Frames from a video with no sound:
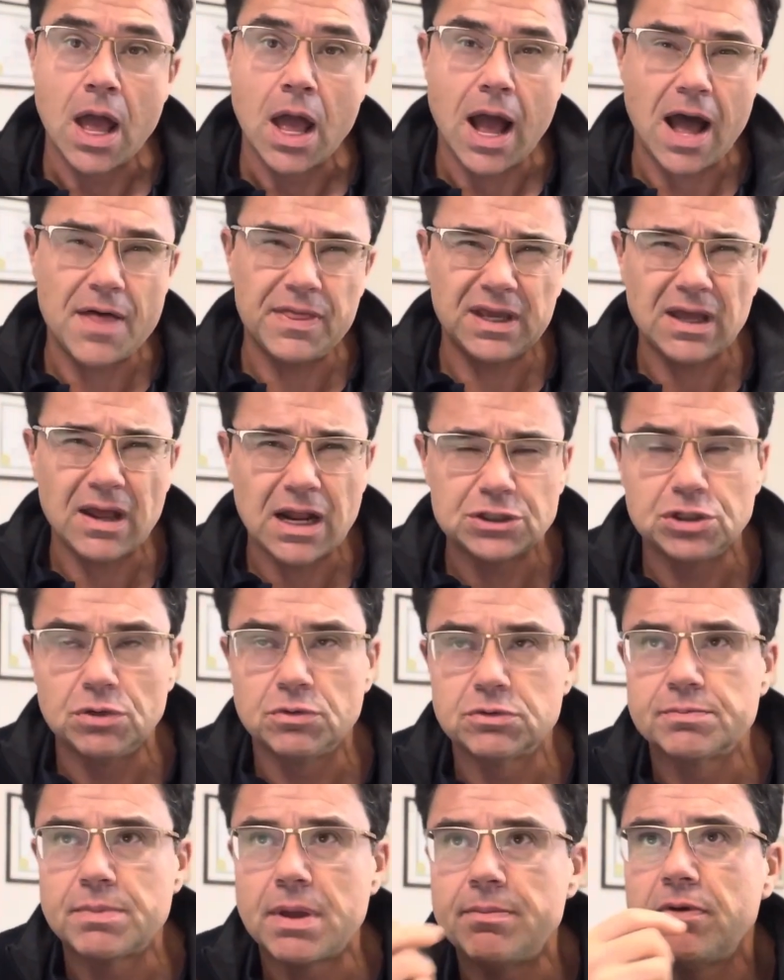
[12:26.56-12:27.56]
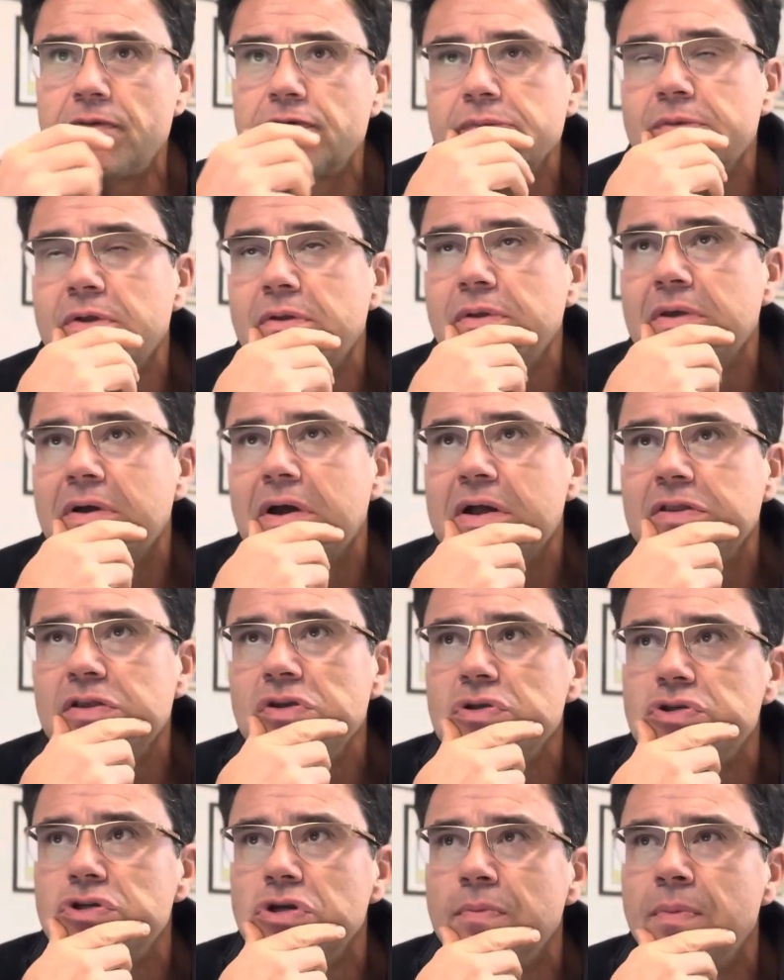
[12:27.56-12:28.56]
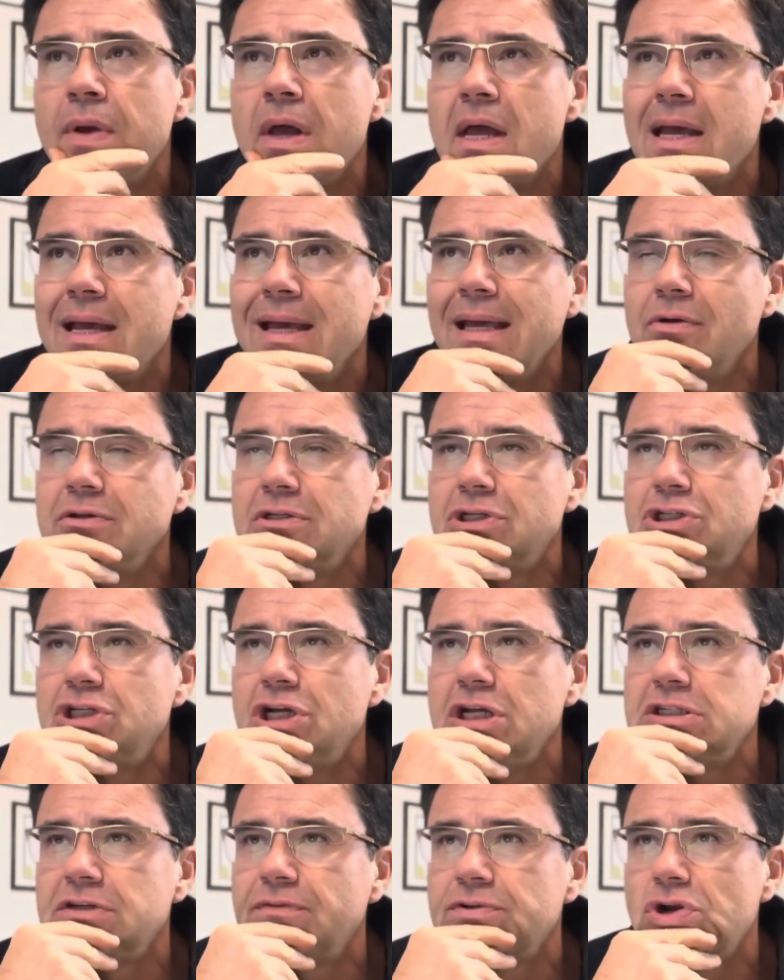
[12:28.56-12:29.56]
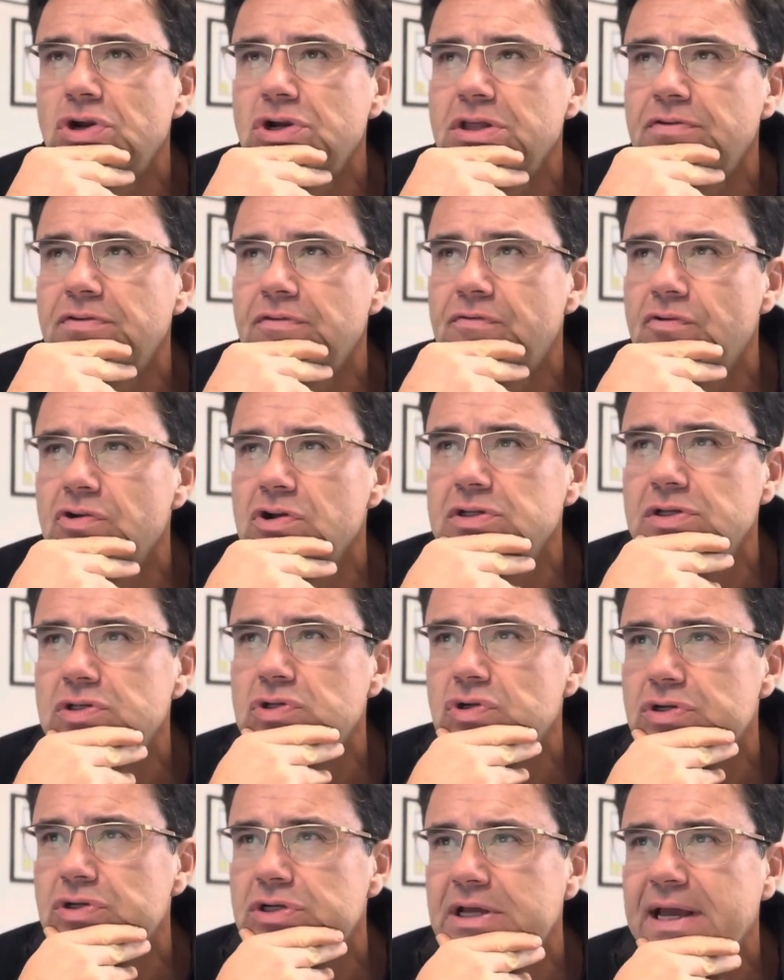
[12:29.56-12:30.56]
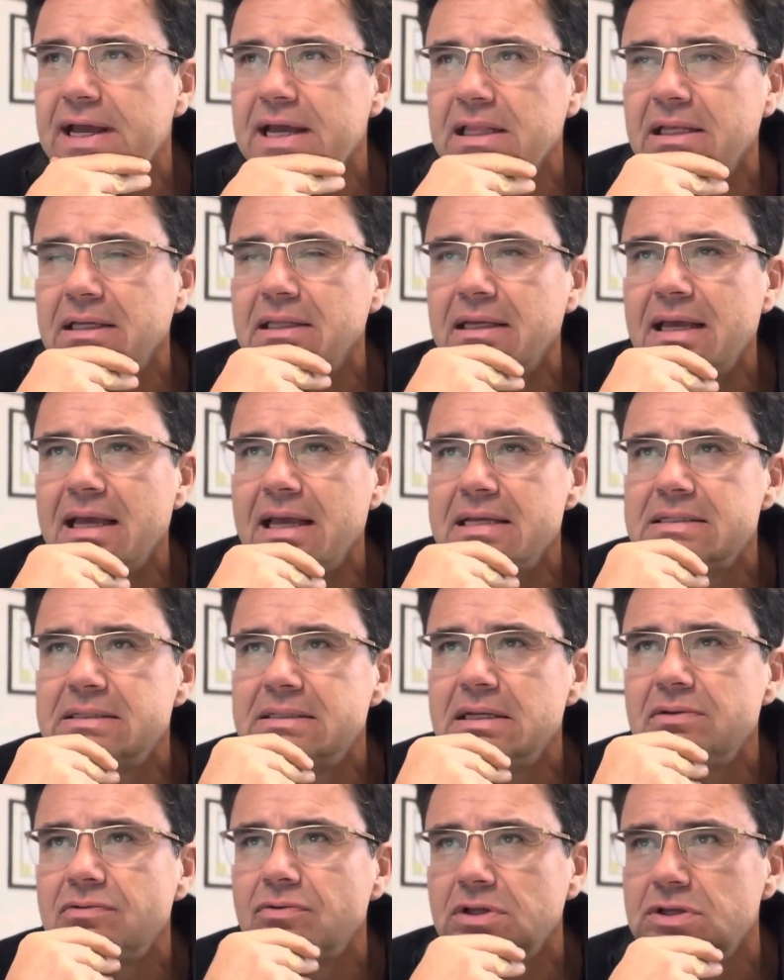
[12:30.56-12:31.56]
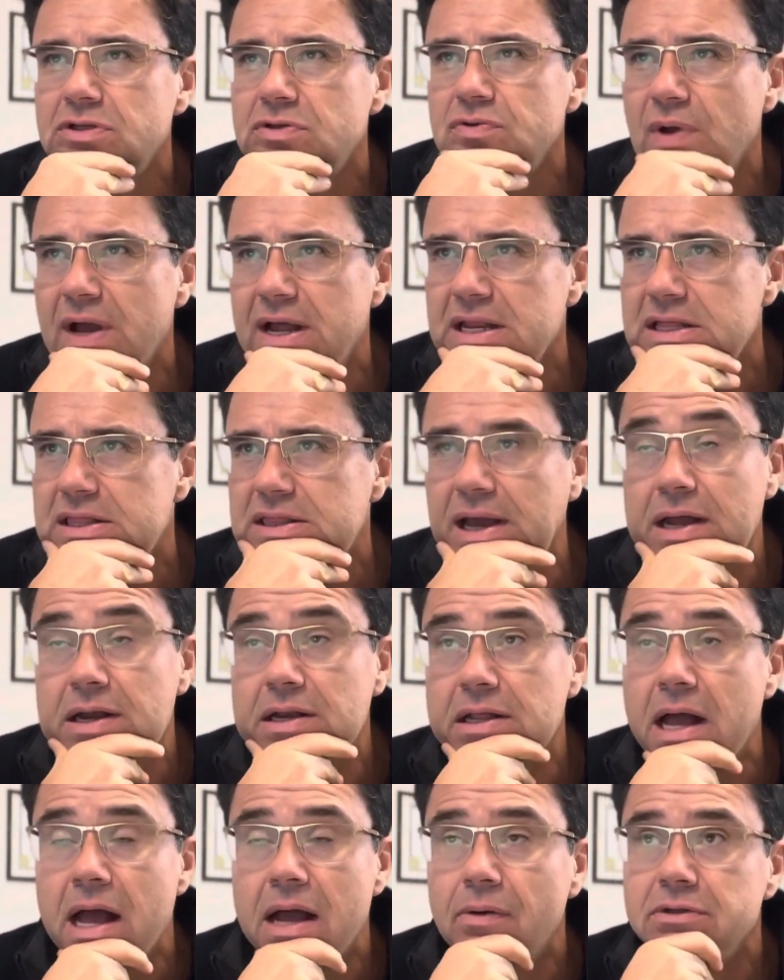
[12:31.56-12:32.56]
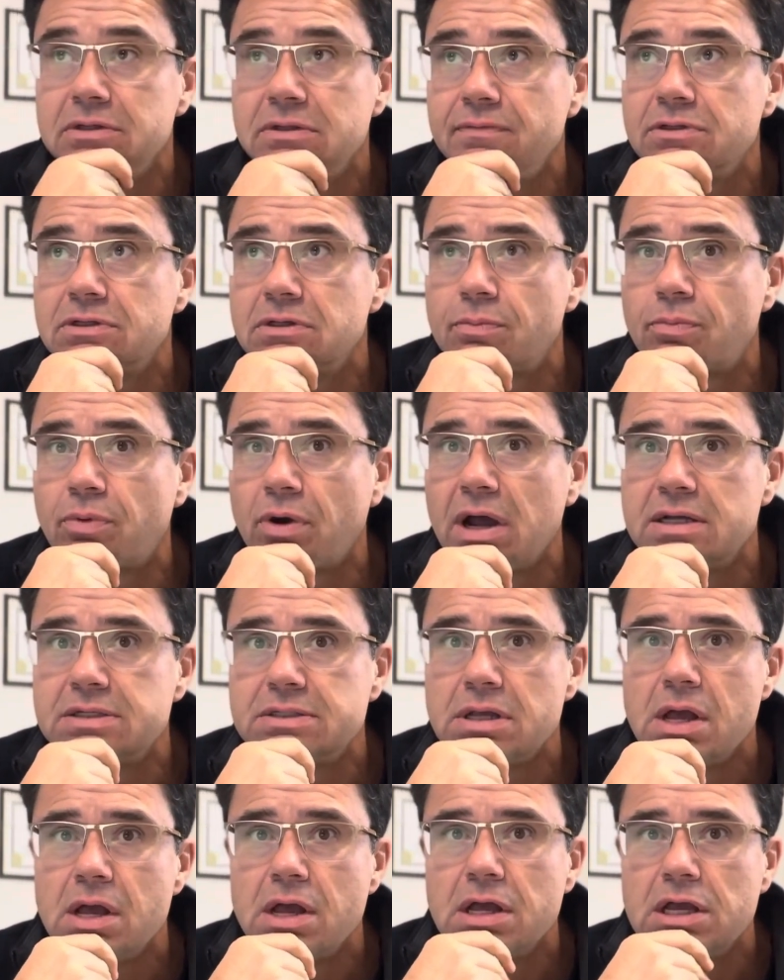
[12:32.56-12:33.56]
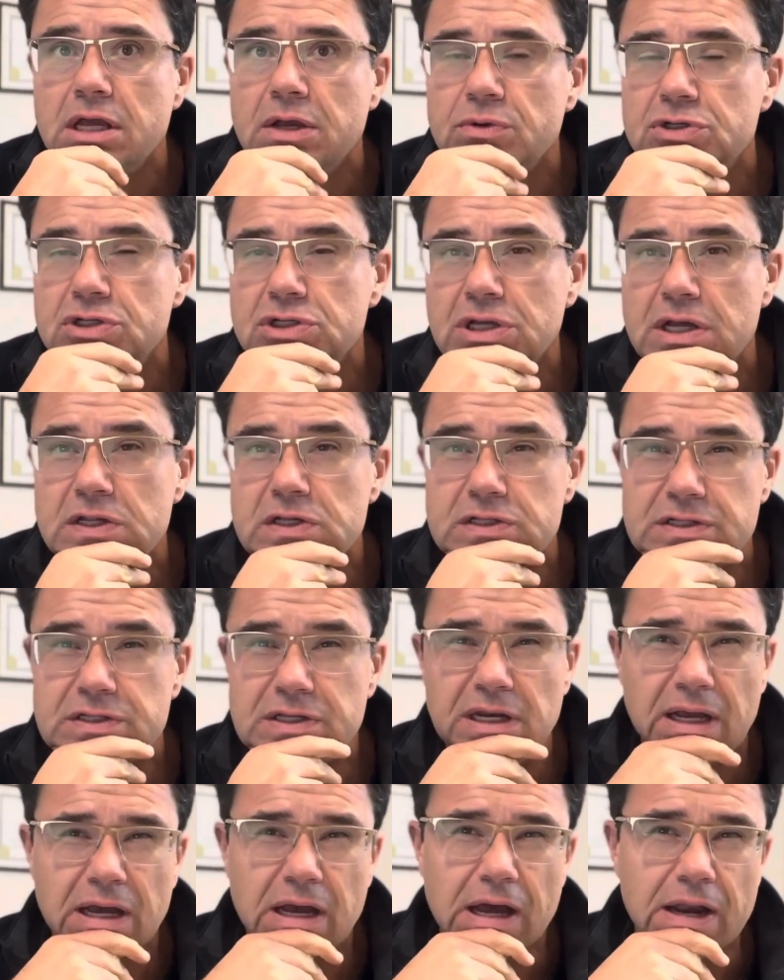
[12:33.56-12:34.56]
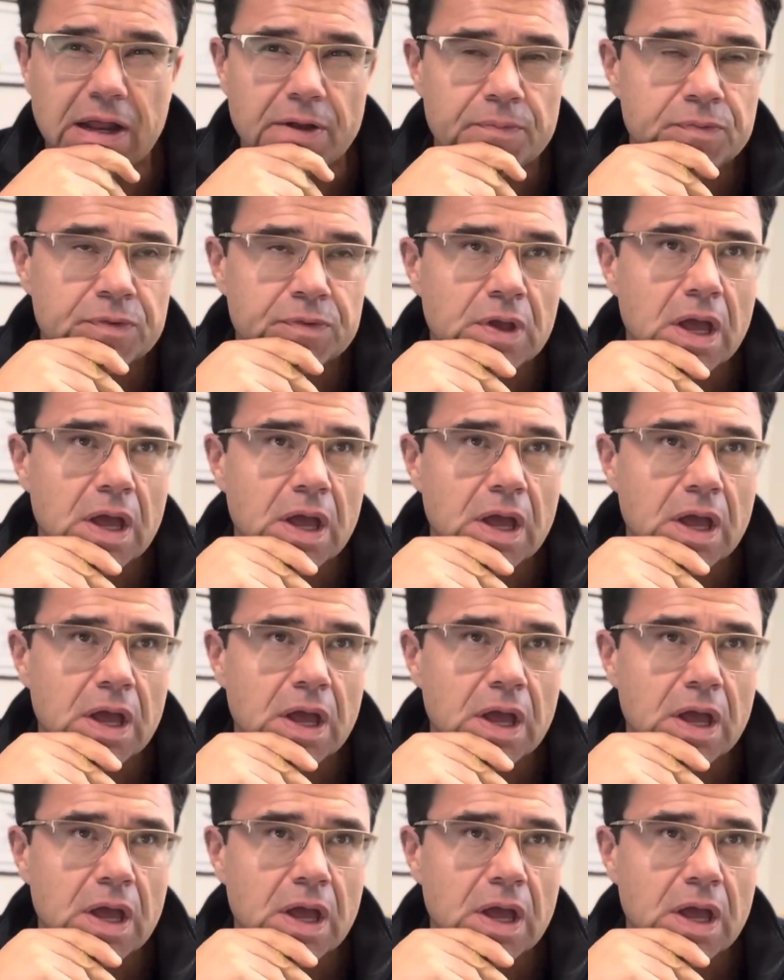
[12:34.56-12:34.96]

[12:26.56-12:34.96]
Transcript: I think it actually was maybe somebody on YouTube. It was a change of attorney. The first attorney handling the case didn't really do anything. I, mean, I was even surprised. He was just kind of sitting on it.